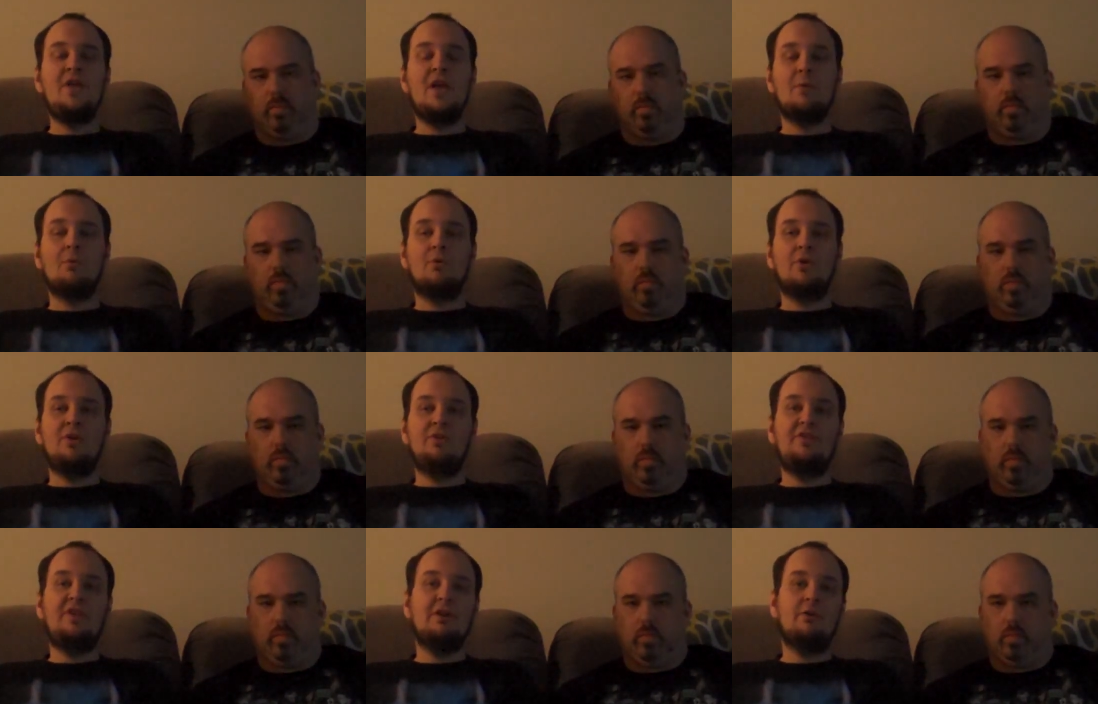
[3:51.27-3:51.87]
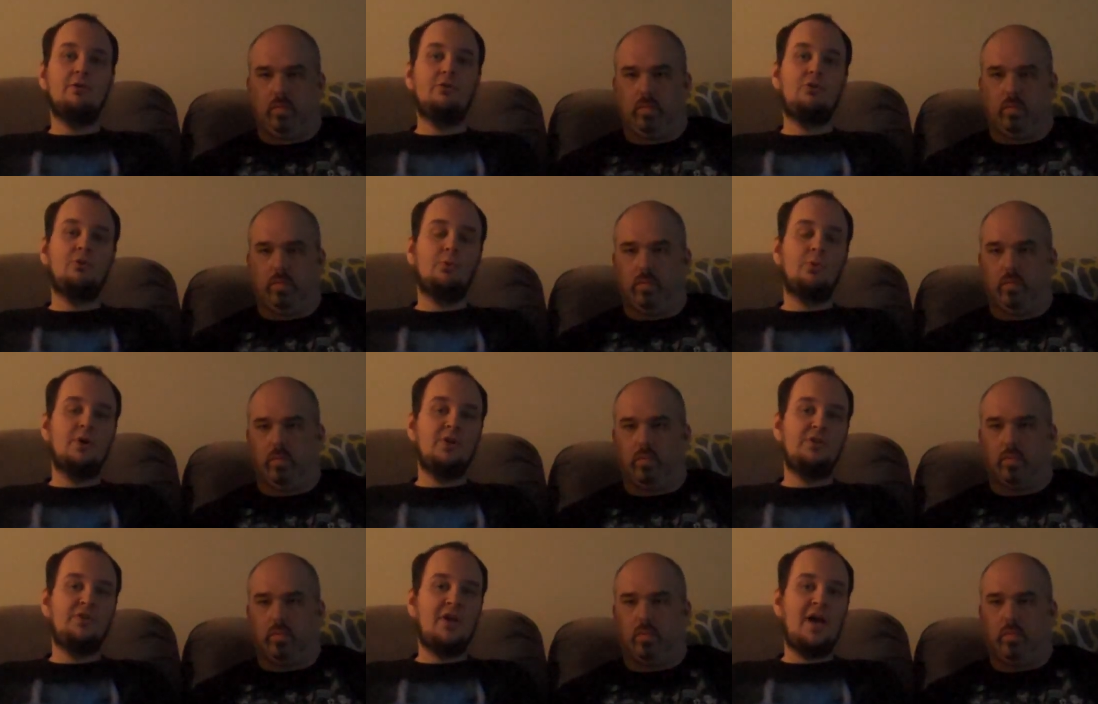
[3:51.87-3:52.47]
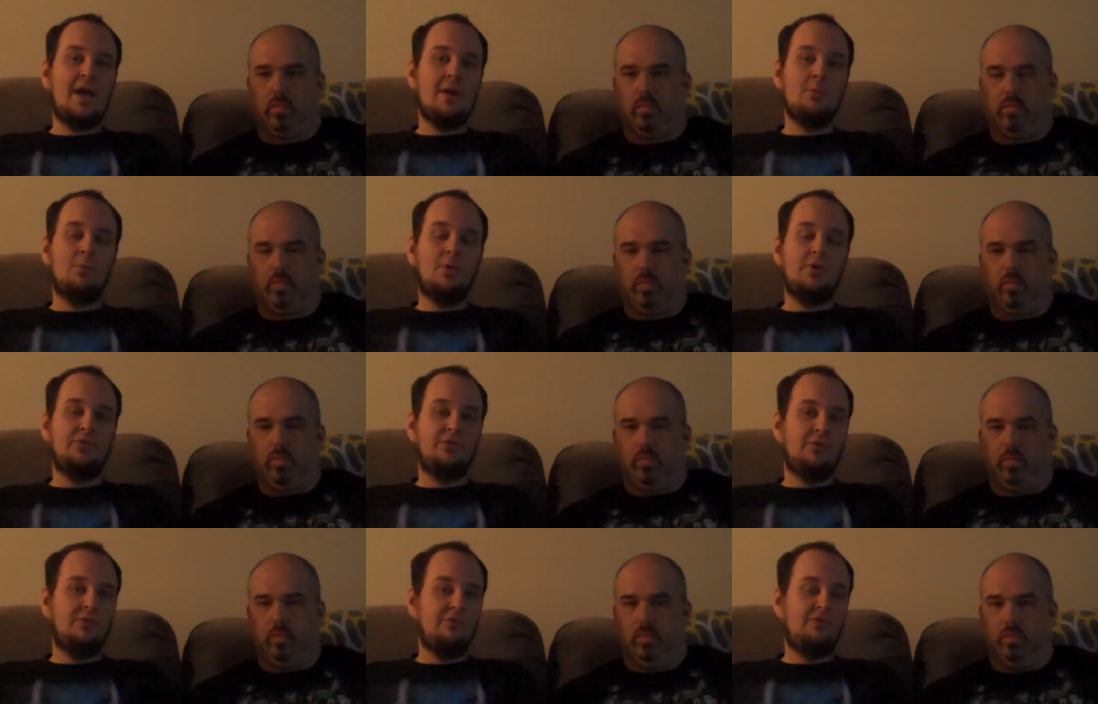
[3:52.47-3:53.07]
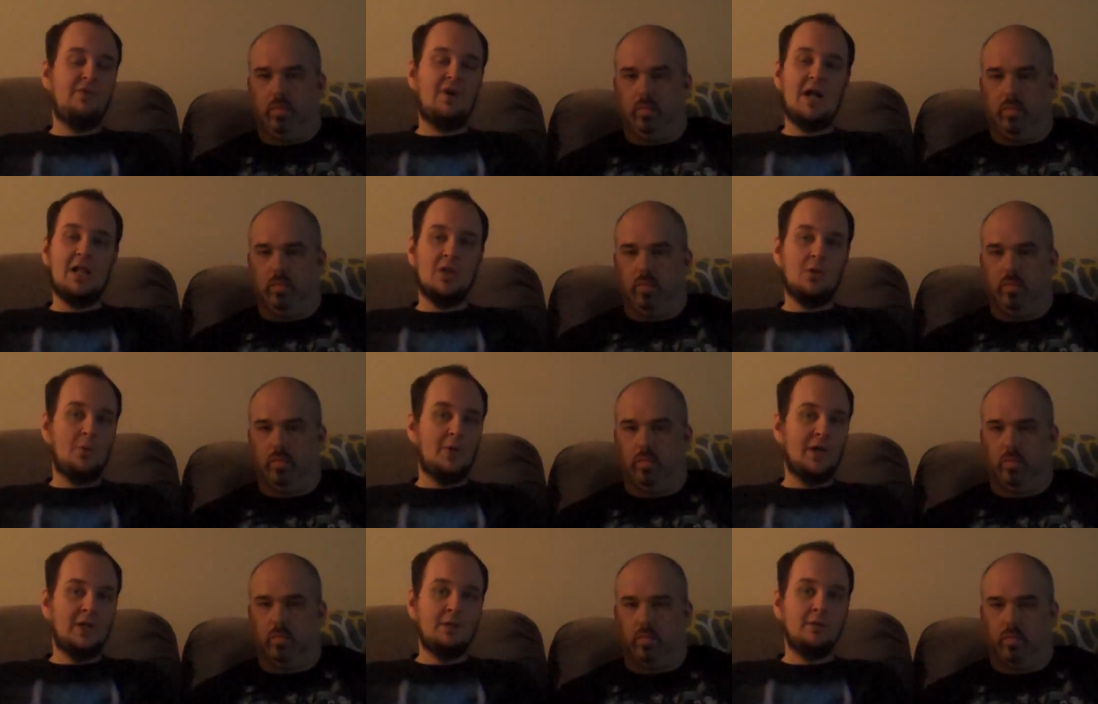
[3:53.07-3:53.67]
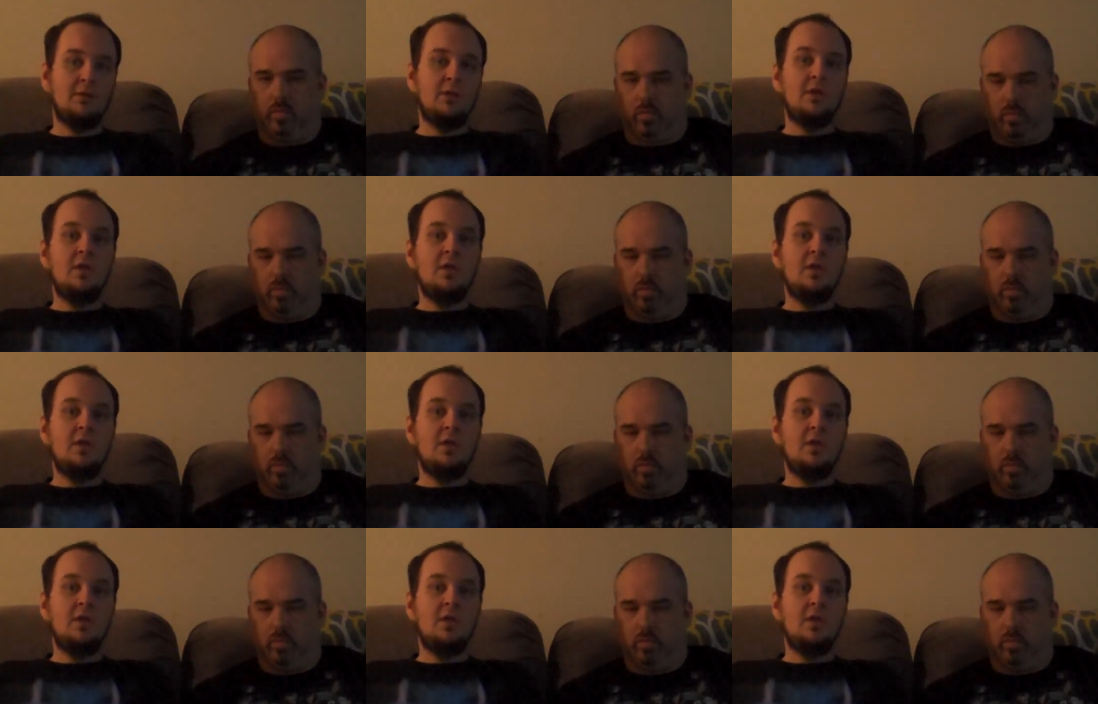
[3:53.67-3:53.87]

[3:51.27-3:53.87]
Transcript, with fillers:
Speaker 1: they were in territories I wasn't following.